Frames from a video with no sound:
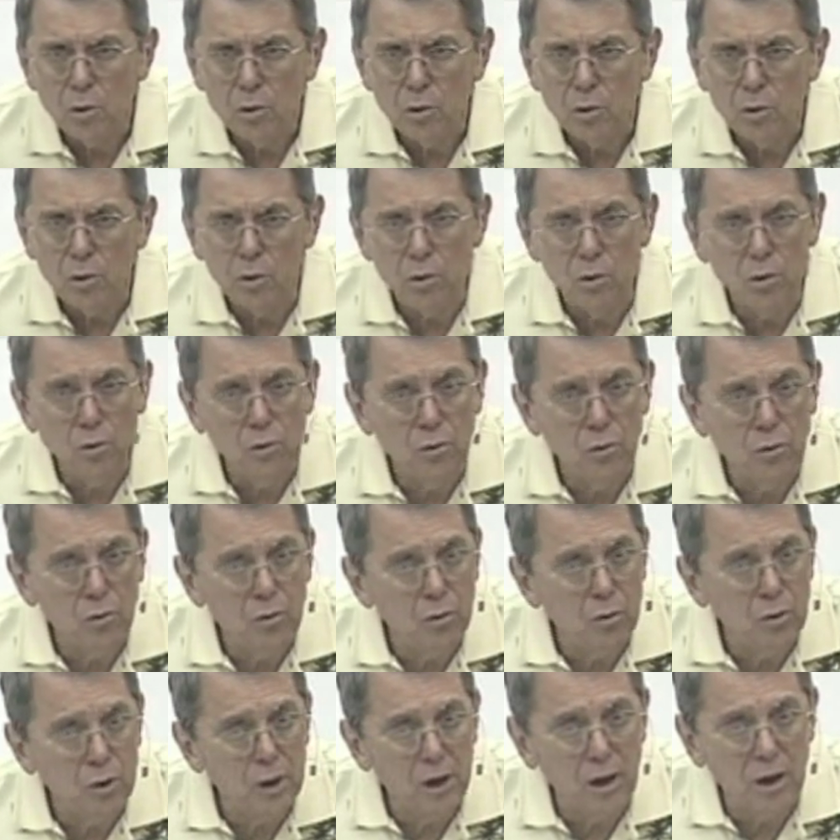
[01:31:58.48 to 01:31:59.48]
you
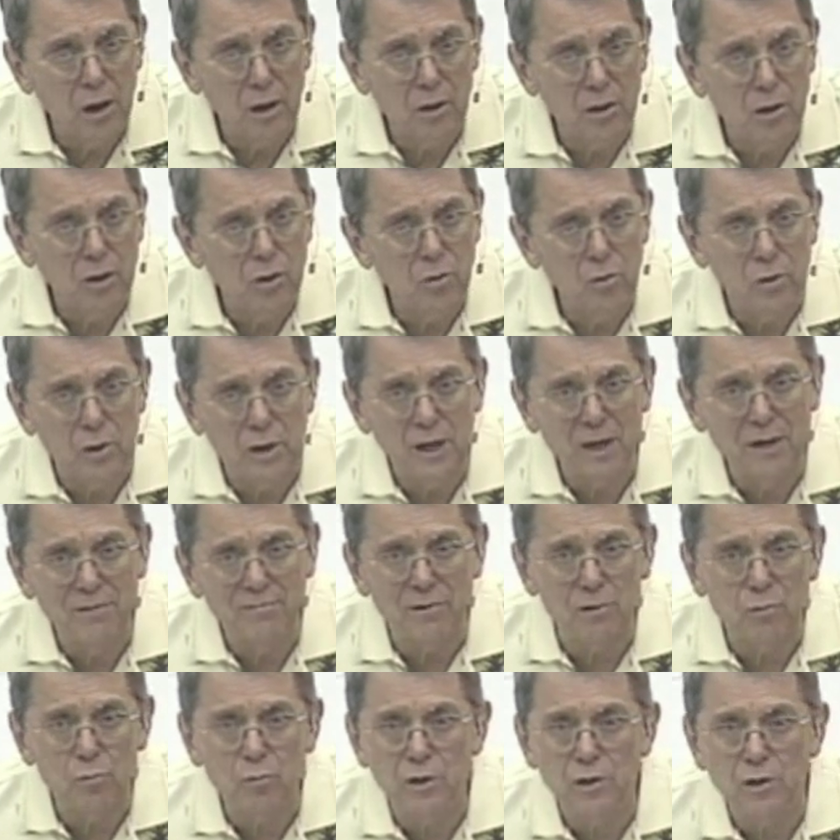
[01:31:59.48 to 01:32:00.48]
can't go to
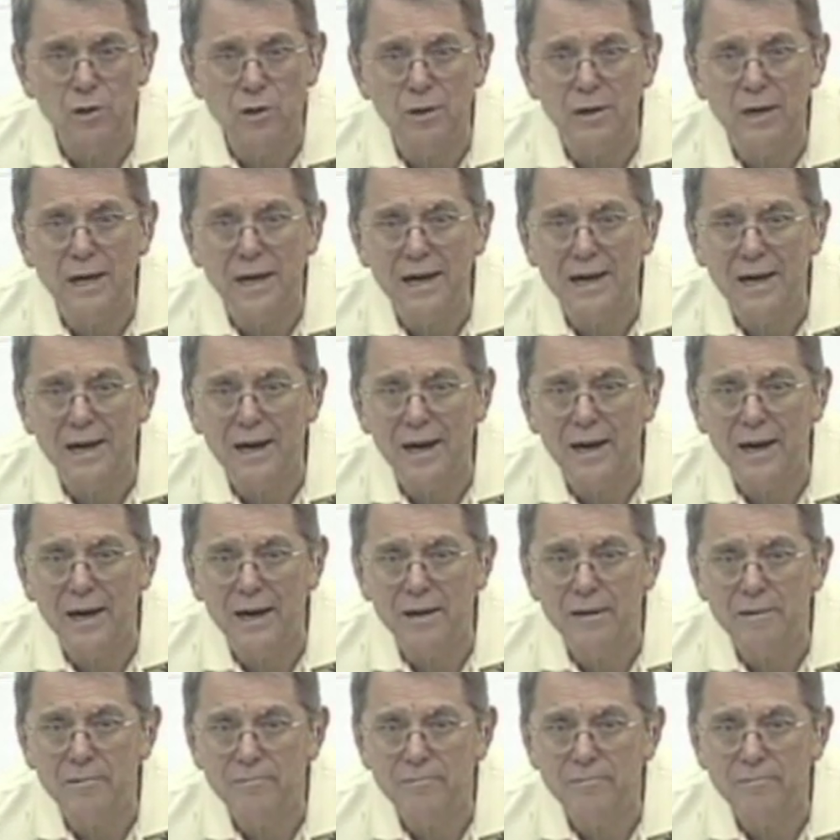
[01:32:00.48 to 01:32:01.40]
heaven when you die.